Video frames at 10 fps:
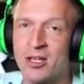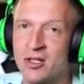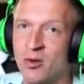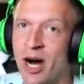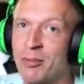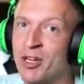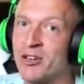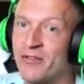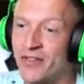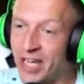swap
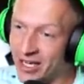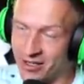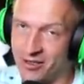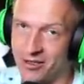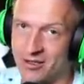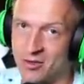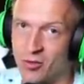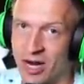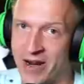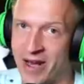your vehicles
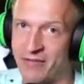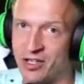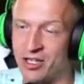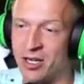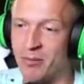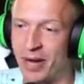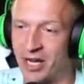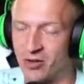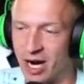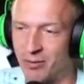right after a
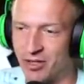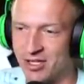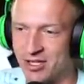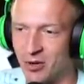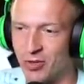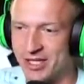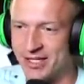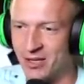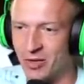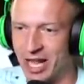bank robbery. So we'll
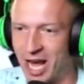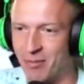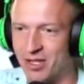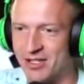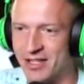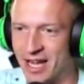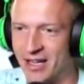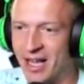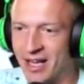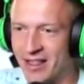see what happens then.